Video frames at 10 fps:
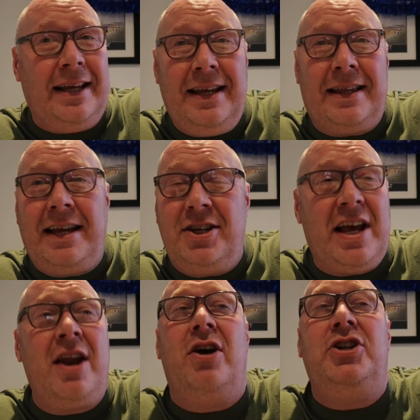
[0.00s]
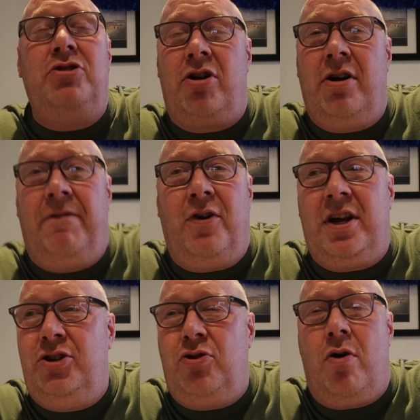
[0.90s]
It's only like you trod on a
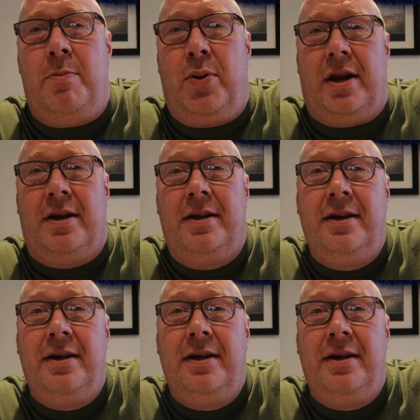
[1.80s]
fucking drawing pin.